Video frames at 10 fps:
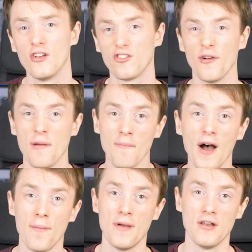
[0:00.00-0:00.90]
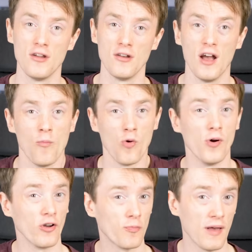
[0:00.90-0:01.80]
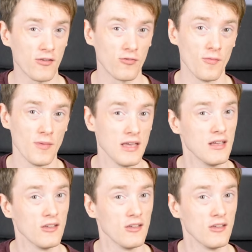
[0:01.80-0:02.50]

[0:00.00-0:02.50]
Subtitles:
So in my opinion, and what works best for me,